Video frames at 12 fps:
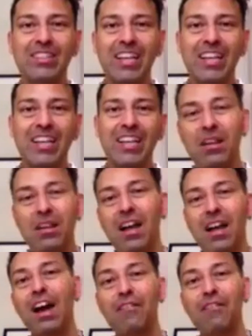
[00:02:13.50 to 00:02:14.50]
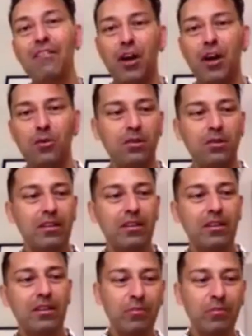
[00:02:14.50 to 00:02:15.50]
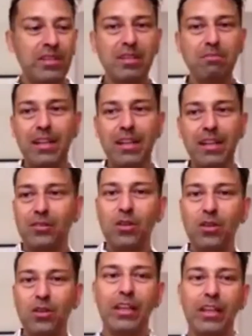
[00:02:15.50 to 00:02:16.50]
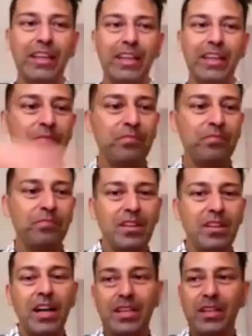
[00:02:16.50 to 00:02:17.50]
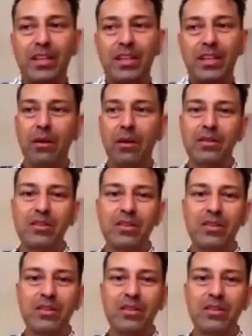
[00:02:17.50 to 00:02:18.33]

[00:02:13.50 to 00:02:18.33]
I'll have a go. This is my little dolly. I did show it to Seema,